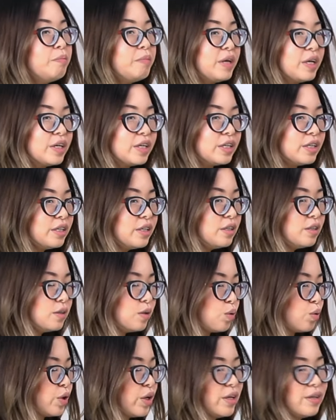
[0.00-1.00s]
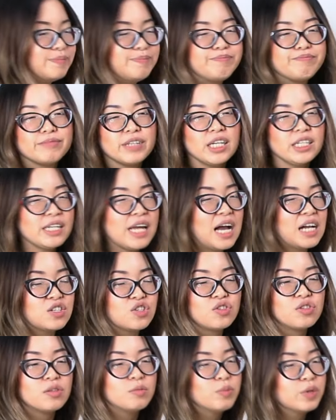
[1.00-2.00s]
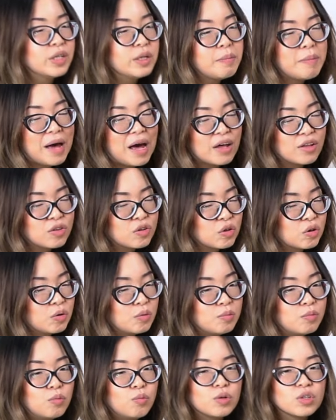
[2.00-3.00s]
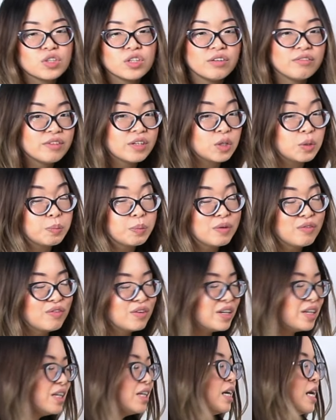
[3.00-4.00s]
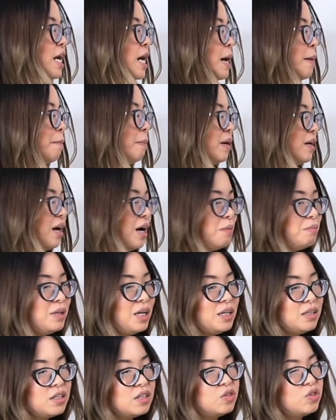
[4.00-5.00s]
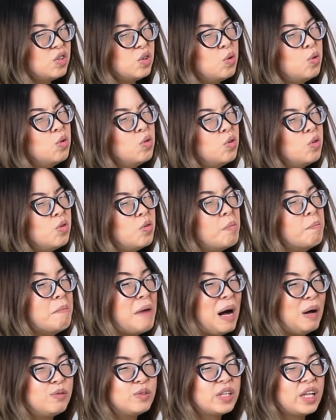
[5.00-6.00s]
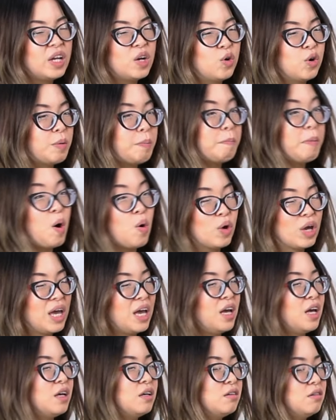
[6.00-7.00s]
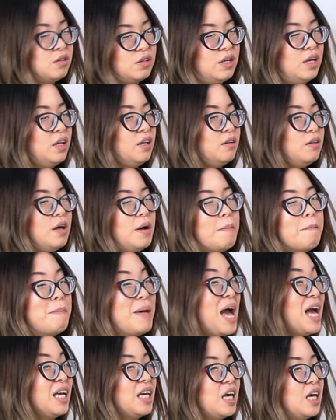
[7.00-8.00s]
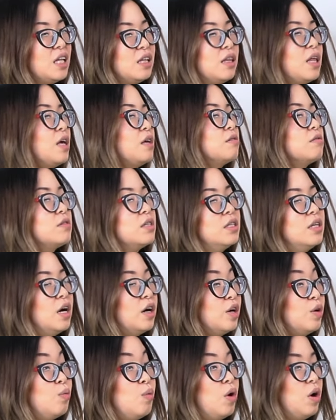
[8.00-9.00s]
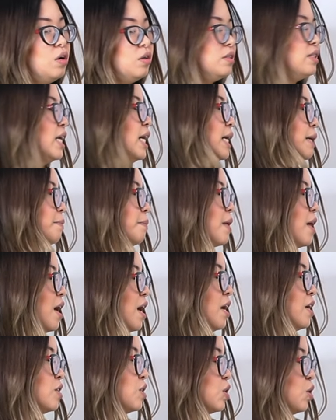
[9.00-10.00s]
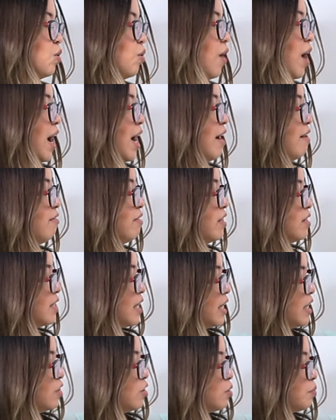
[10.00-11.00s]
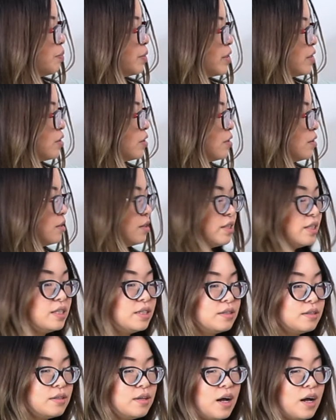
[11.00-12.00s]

mirror or attach it somewhere in the bathroom whichever you prefer but I'm not into the whole mounting or poking and uh, banging things in our wall type so I have decided to purchase this